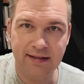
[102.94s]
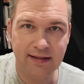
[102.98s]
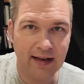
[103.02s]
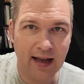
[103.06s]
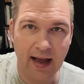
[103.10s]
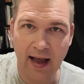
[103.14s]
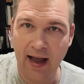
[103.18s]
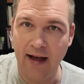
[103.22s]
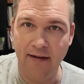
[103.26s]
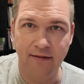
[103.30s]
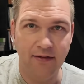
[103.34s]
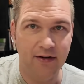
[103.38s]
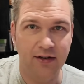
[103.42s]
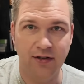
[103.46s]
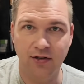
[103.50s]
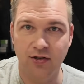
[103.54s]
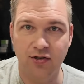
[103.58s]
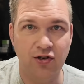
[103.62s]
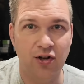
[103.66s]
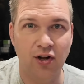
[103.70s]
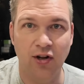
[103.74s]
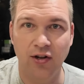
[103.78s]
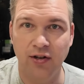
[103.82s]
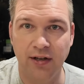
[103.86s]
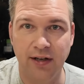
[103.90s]

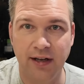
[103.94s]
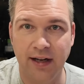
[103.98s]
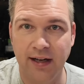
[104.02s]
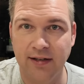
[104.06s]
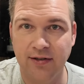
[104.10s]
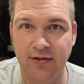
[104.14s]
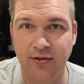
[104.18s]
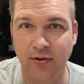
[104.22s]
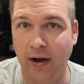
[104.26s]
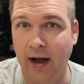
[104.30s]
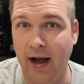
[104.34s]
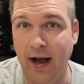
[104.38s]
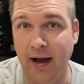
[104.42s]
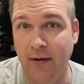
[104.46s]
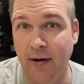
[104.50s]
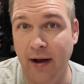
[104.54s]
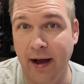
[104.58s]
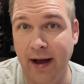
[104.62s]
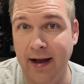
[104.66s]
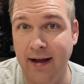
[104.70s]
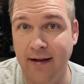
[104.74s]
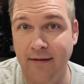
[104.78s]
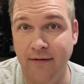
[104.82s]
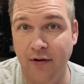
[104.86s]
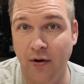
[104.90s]
installed it yet. So
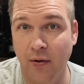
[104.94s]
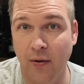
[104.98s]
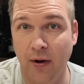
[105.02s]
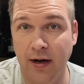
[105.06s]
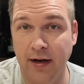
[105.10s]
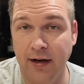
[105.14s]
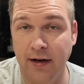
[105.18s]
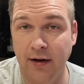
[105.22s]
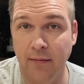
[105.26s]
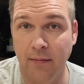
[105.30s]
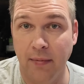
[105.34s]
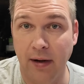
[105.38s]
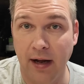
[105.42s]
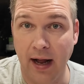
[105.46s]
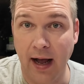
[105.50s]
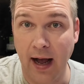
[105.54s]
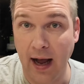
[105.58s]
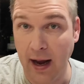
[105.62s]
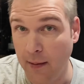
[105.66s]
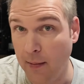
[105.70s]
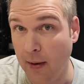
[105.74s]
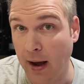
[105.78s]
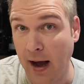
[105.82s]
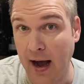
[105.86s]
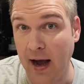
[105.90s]
I have no idea, but
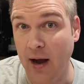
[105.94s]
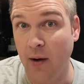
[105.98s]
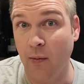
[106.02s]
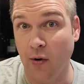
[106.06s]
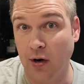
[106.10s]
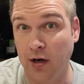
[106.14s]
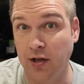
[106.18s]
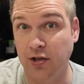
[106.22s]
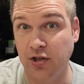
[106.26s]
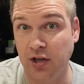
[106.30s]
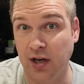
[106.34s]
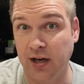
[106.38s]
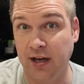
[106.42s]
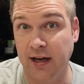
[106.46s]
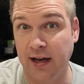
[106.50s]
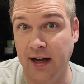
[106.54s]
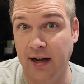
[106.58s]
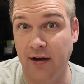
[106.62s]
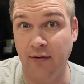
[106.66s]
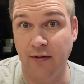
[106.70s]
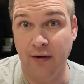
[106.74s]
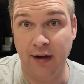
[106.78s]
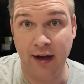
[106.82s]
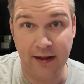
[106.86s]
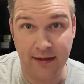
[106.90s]
I wanna check it
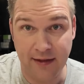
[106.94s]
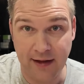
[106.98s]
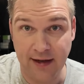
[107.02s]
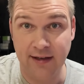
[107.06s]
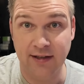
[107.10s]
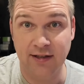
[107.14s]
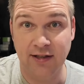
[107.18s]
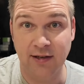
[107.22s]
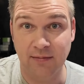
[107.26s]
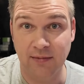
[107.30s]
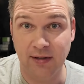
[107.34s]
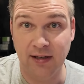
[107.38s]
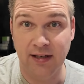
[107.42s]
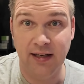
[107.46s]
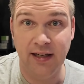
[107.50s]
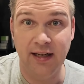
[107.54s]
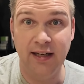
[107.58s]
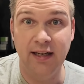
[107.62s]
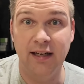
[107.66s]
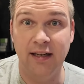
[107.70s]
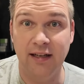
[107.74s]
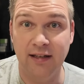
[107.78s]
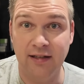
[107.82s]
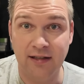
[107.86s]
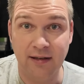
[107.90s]
out. I think it's something
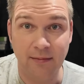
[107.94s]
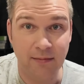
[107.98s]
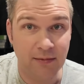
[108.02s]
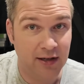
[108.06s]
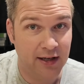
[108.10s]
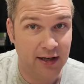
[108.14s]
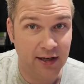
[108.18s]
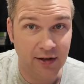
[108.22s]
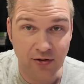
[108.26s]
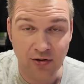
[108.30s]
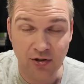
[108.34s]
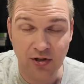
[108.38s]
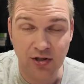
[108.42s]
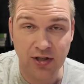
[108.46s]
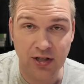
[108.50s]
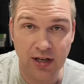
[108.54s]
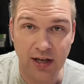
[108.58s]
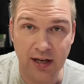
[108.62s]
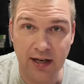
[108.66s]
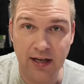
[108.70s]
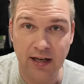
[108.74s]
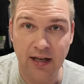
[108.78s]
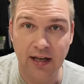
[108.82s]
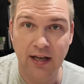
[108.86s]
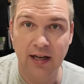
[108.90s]
neat, it's something
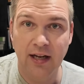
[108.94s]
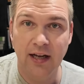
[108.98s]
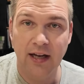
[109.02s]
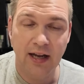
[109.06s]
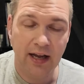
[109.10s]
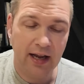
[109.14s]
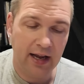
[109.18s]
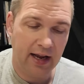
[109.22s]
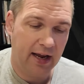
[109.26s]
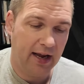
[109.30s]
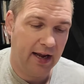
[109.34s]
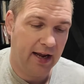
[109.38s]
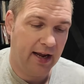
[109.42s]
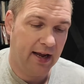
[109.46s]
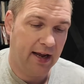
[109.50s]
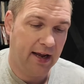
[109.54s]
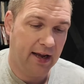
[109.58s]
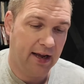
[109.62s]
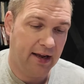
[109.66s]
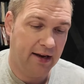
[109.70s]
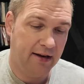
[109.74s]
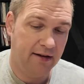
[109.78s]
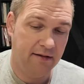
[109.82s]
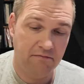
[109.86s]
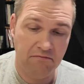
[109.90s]
interesting,
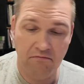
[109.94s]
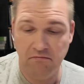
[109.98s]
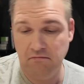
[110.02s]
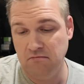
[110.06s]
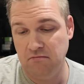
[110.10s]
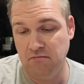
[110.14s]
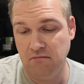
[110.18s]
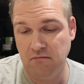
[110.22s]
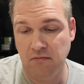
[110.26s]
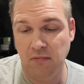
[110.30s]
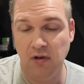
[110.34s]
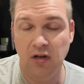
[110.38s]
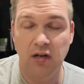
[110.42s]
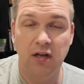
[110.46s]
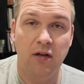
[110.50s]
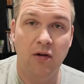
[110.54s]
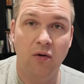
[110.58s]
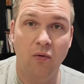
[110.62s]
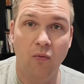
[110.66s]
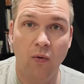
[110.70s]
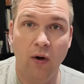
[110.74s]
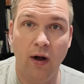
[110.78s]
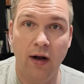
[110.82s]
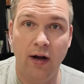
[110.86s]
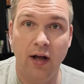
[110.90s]
and
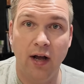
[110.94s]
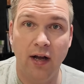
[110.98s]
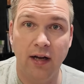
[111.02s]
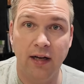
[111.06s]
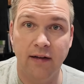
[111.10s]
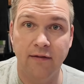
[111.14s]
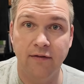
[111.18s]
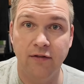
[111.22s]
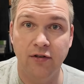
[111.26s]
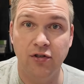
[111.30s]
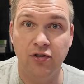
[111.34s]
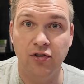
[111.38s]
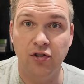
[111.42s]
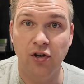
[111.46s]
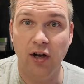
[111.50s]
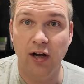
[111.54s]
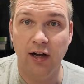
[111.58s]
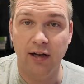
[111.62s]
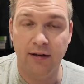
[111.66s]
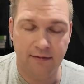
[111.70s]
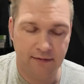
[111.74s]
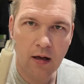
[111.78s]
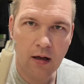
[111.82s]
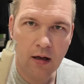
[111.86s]
why not give it a shot?